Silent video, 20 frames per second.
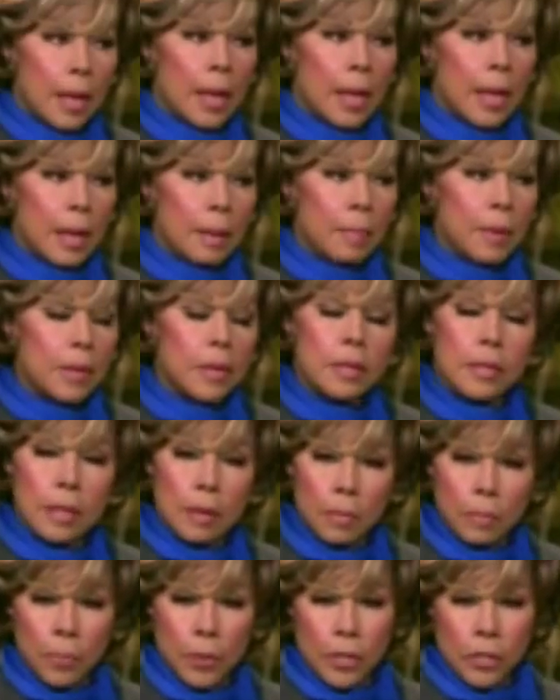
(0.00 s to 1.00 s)
I'm under the
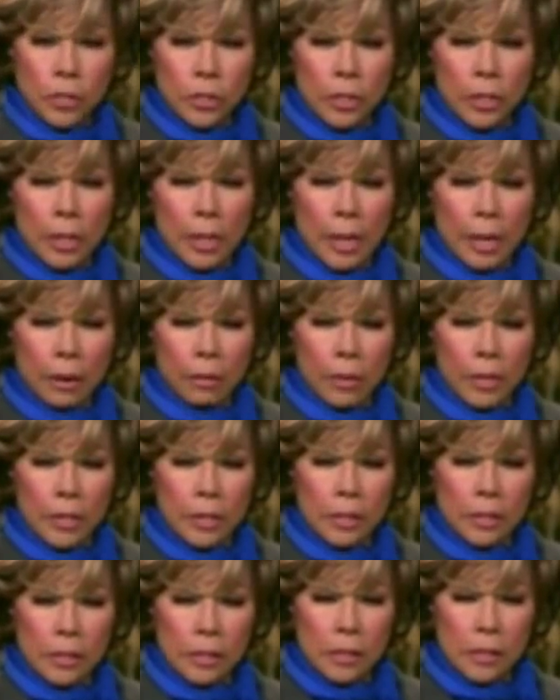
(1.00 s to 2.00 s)
impression that Kerry
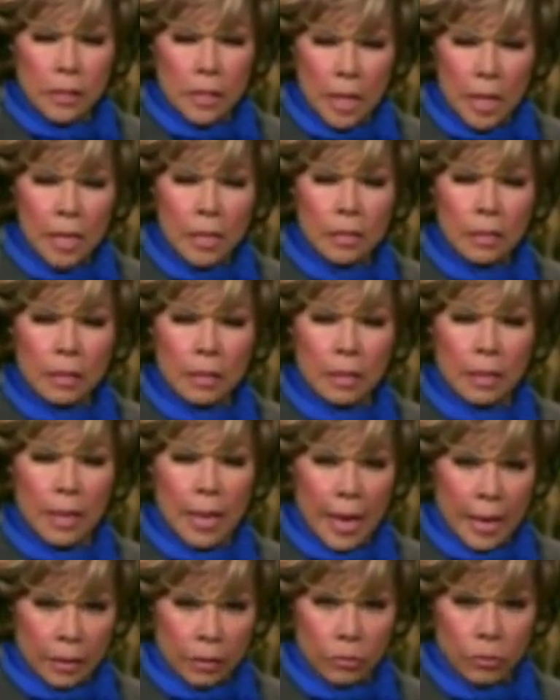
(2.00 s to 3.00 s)
has done
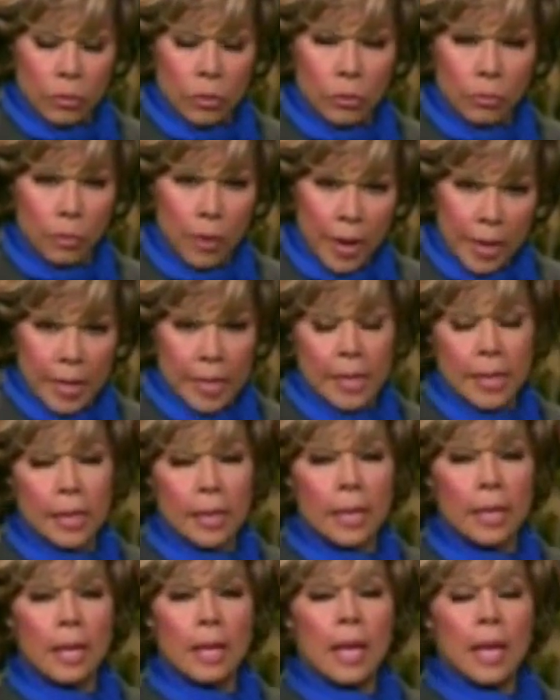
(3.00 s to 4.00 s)
that already.
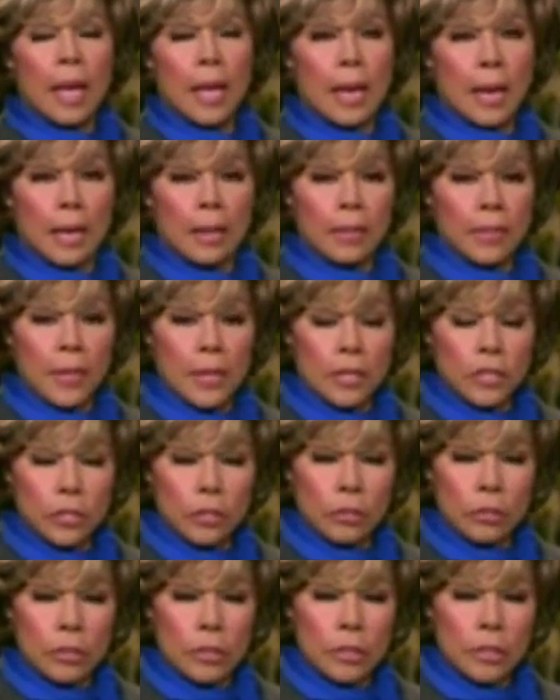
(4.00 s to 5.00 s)
And I think
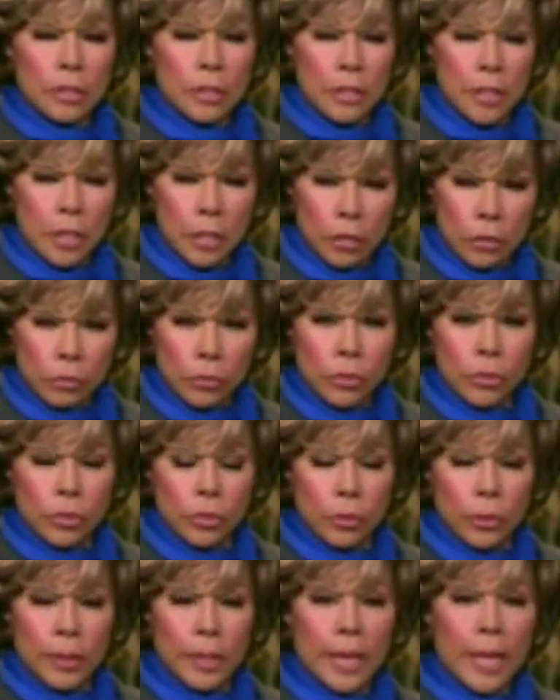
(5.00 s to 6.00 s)
she'll continue to
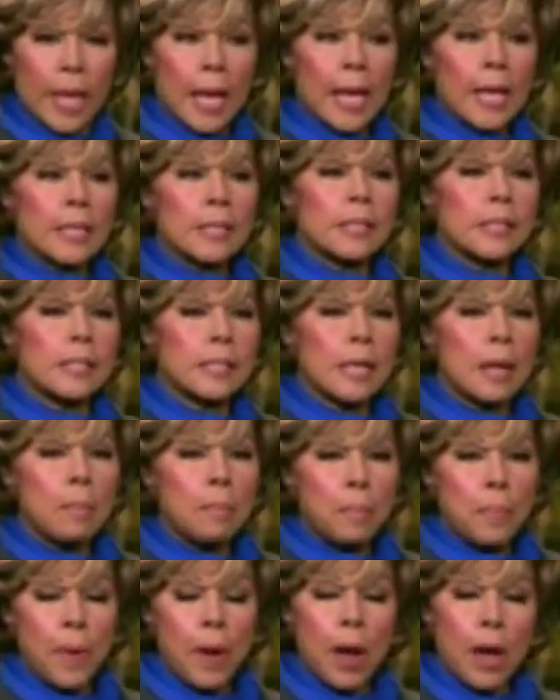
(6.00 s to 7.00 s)
do it.
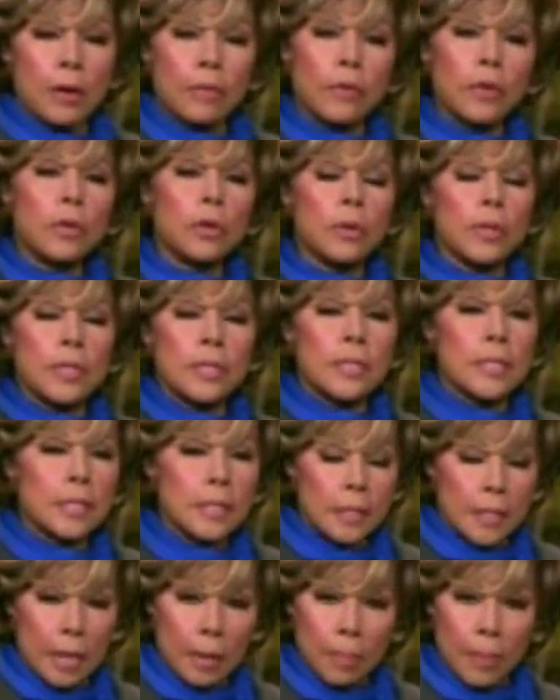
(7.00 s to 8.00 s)
Some part of it, you know, this is
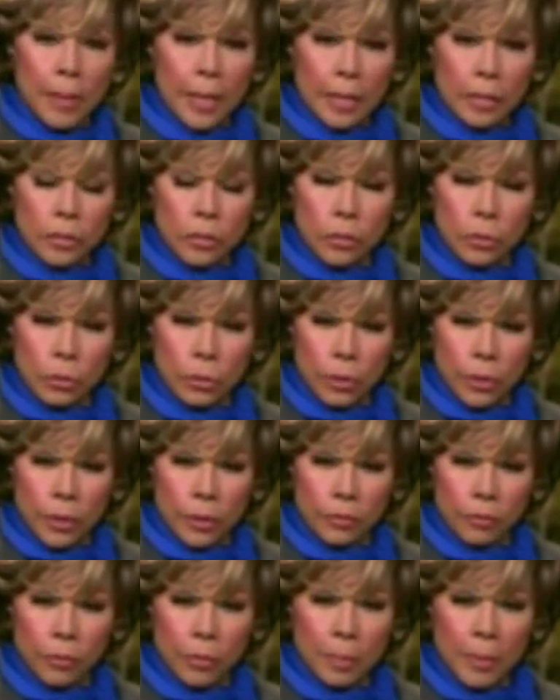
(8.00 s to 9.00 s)
a double-edged
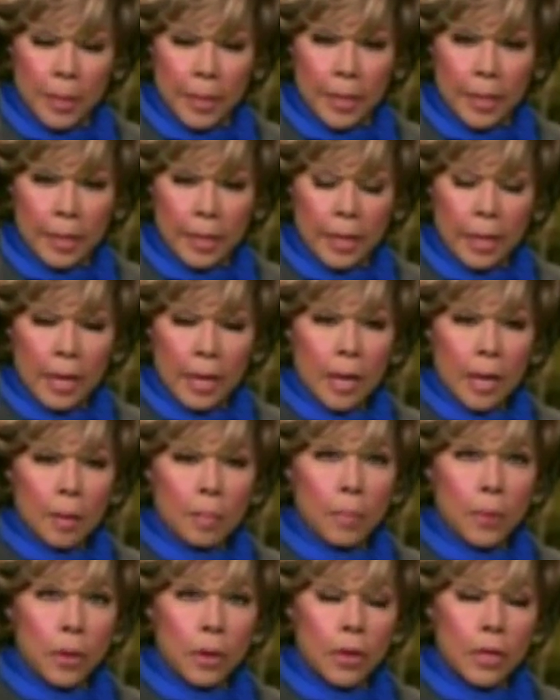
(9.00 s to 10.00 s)
sword for me,
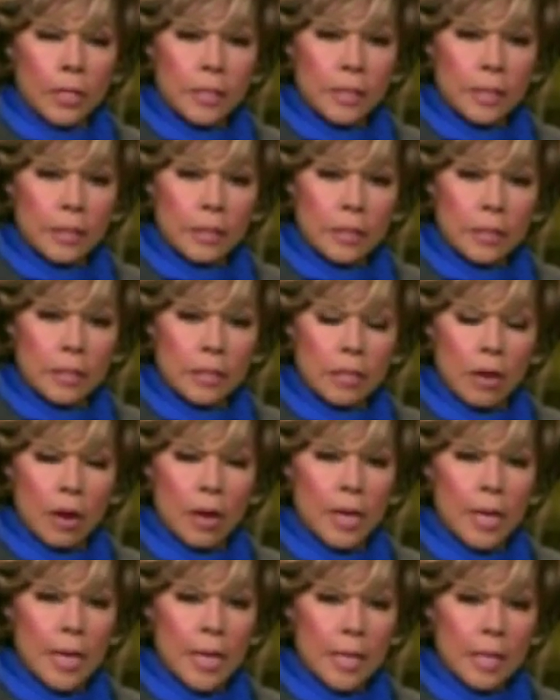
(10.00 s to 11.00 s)
because
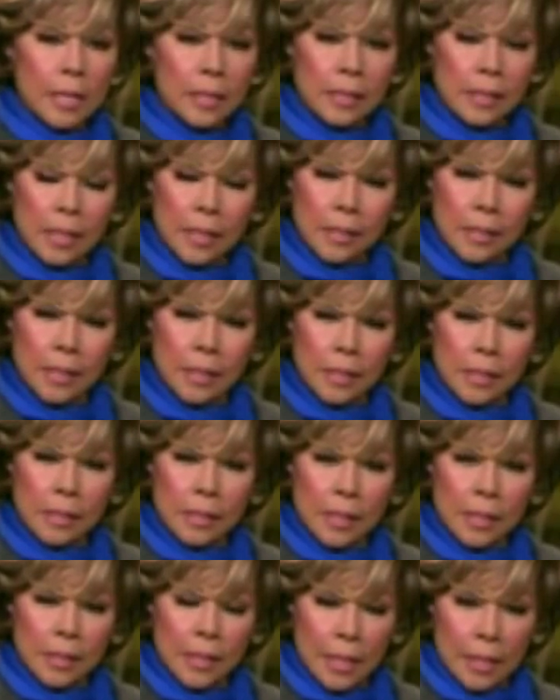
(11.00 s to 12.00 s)
starting in the
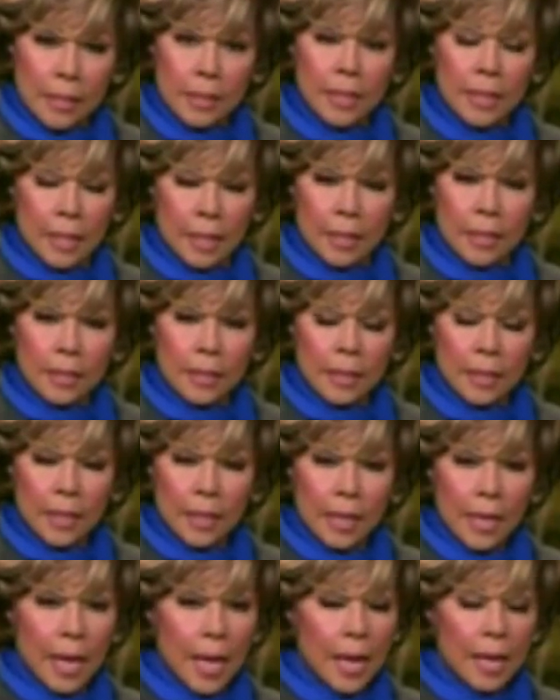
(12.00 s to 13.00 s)
60s, as I did,
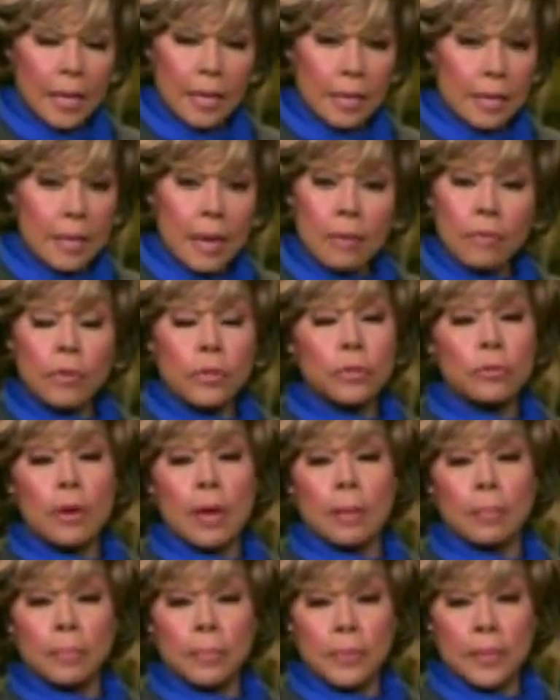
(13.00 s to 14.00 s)
I never
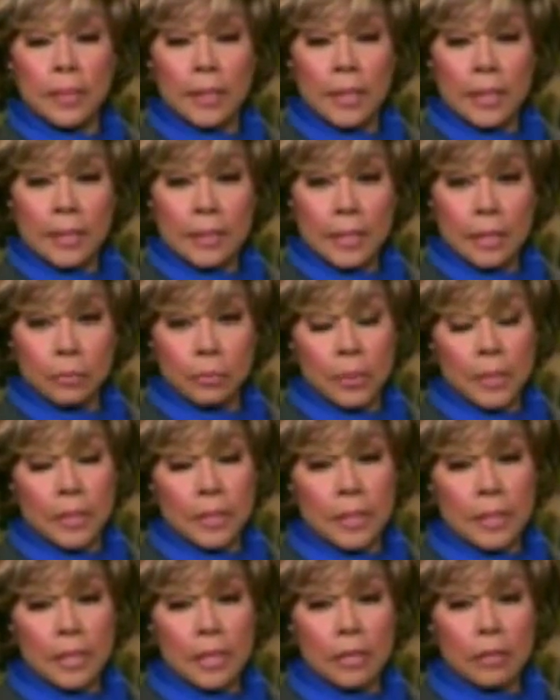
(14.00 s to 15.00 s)
dreamt that we'd
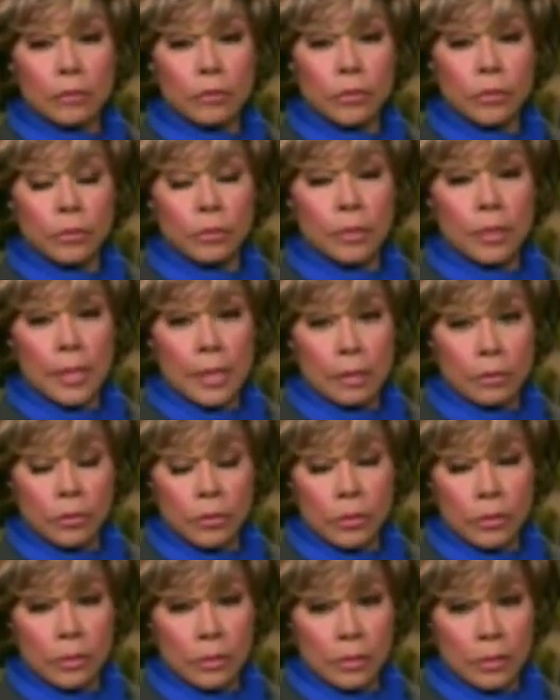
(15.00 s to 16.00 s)
sit here
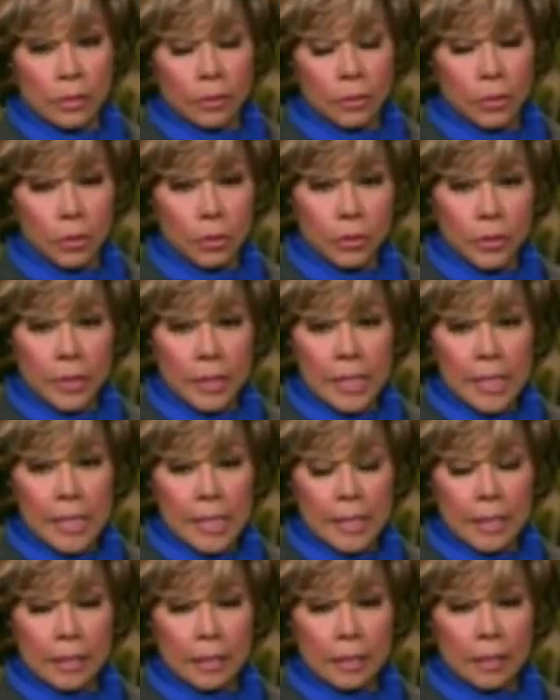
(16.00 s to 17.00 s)

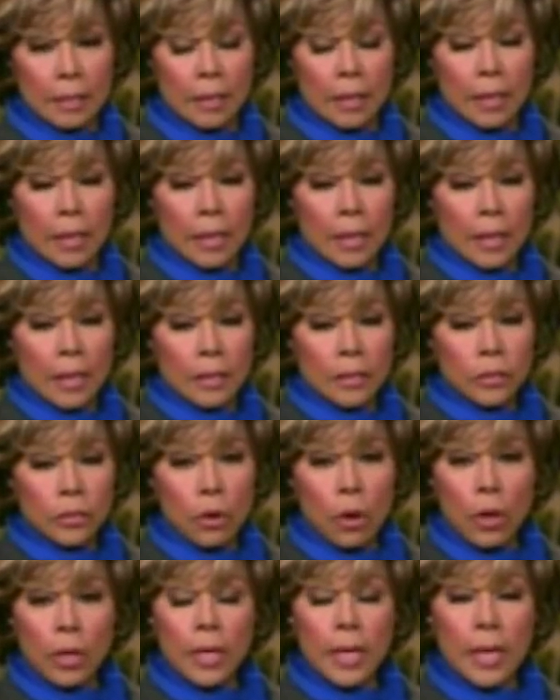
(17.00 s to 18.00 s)
2013
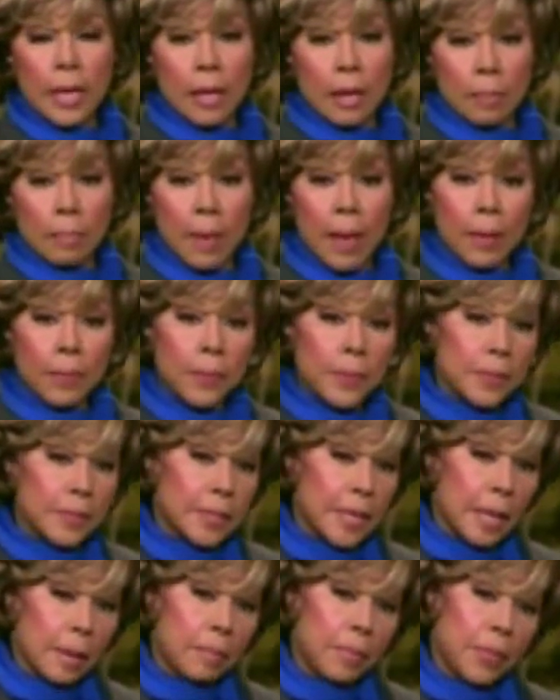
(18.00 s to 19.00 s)
talking about the
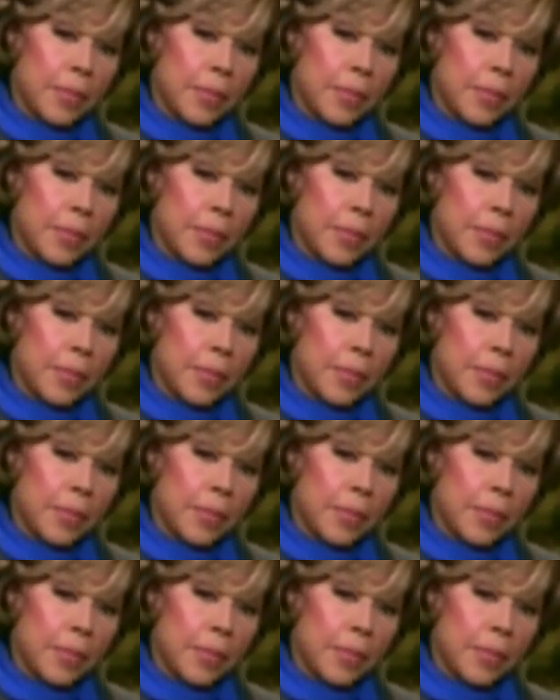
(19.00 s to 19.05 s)
same